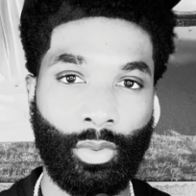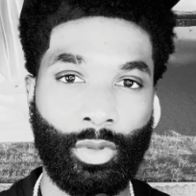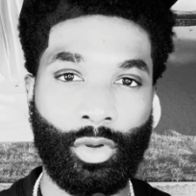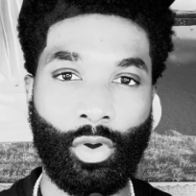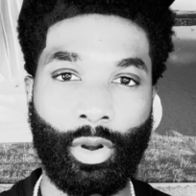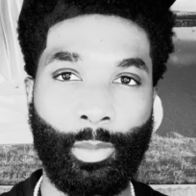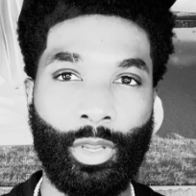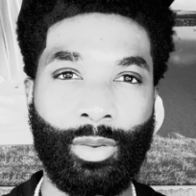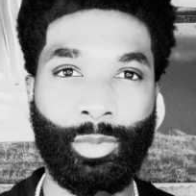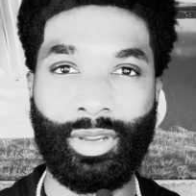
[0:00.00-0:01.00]
You know what I
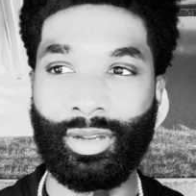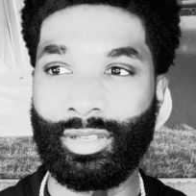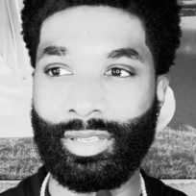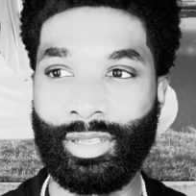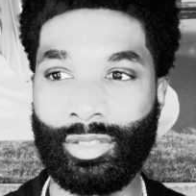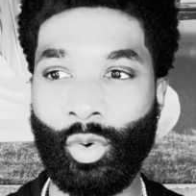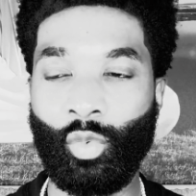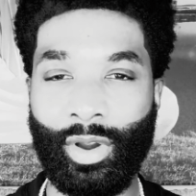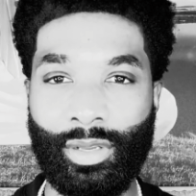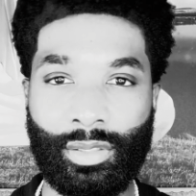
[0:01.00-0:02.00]
mean? Because it's a
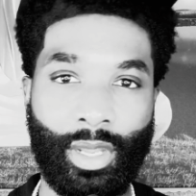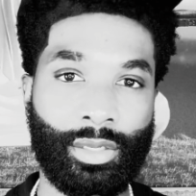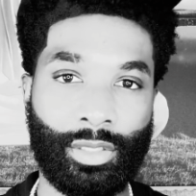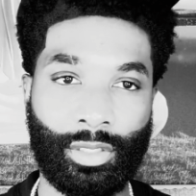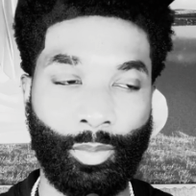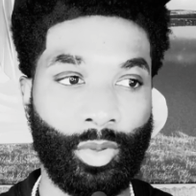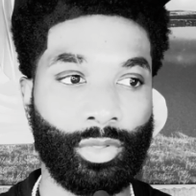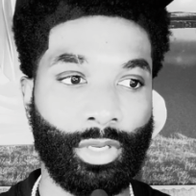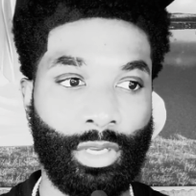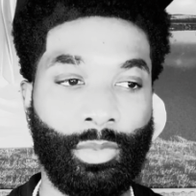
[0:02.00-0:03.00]
race that just
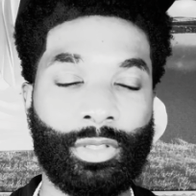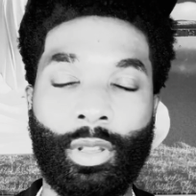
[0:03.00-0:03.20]
supposed to keep